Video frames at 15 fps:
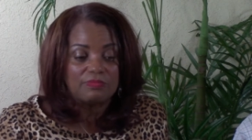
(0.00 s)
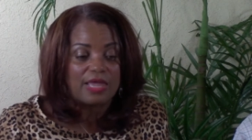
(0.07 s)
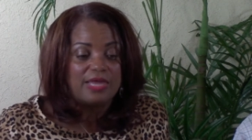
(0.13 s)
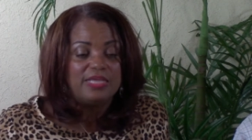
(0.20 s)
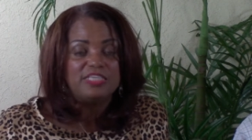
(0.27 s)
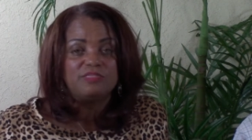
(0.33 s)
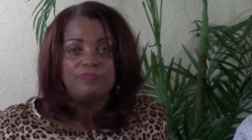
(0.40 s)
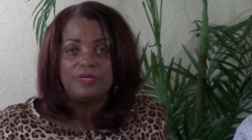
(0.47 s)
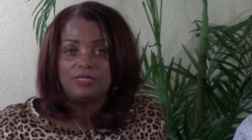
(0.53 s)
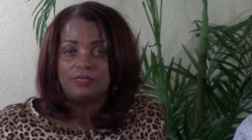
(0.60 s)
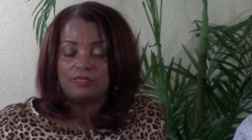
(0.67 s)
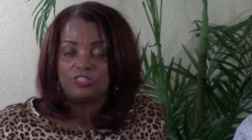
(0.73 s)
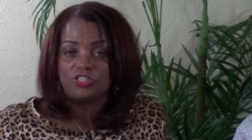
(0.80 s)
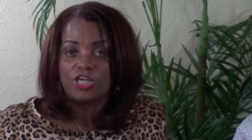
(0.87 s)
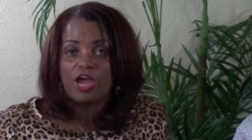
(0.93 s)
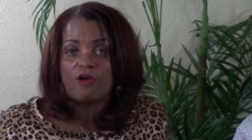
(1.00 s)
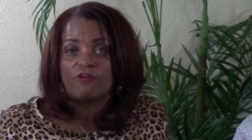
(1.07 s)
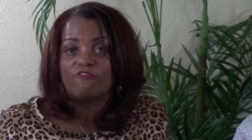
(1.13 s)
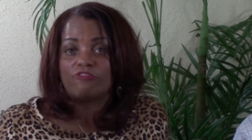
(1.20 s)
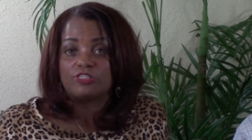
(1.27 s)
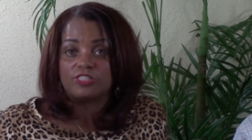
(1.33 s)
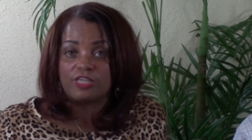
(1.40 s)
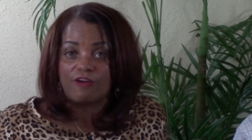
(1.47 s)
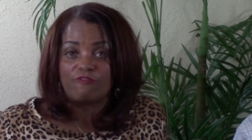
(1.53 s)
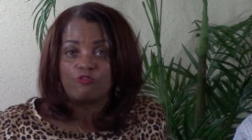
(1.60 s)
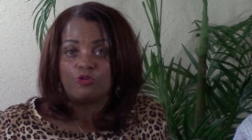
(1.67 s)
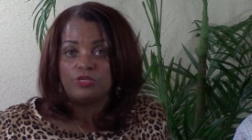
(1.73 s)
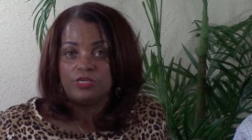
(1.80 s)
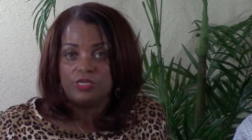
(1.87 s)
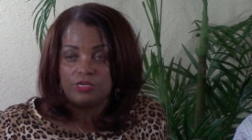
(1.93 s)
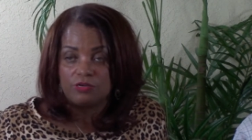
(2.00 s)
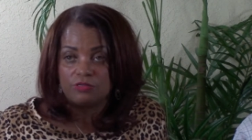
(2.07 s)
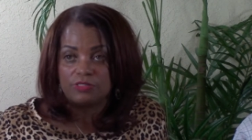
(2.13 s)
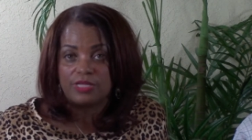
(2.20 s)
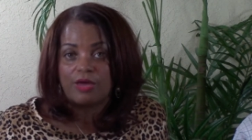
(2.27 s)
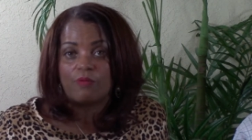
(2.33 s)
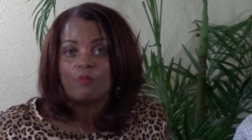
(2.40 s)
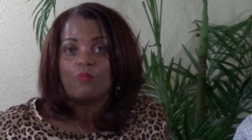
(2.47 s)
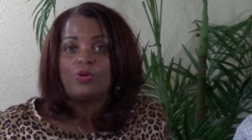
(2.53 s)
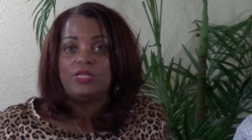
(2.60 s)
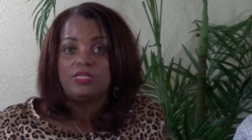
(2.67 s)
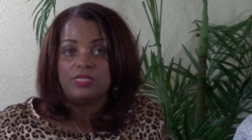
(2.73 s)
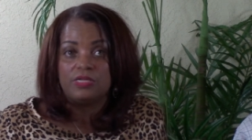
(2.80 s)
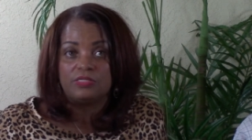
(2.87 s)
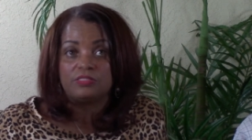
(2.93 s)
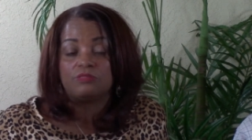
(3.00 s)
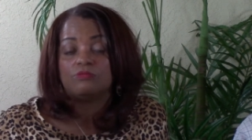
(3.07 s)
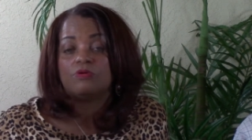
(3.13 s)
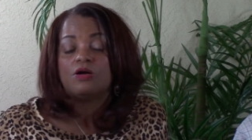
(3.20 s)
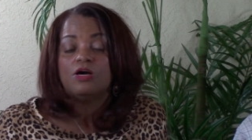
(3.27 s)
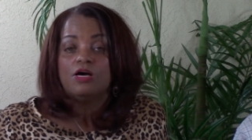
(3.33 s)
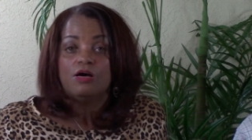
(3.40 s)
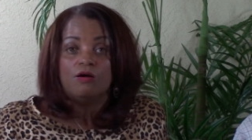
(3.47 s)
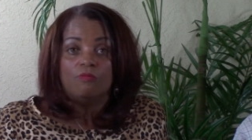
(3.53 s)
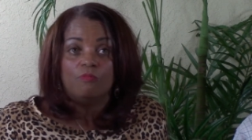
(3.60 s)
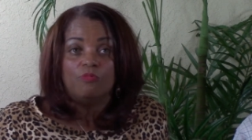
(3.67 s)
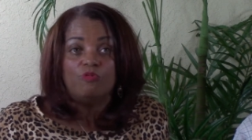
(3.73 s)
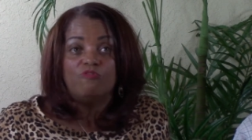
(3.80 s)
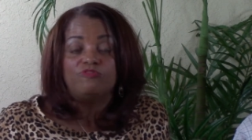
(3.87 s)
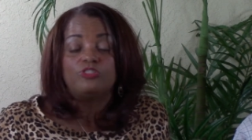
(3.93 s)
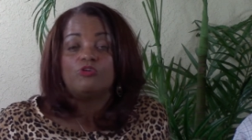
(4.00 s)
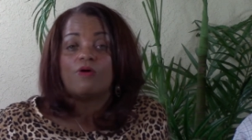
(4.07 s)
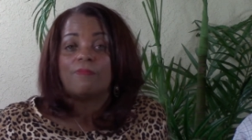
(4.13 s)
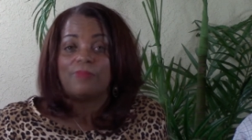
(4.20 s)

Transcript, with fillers: And he's been sharing for several years that we needed to move to a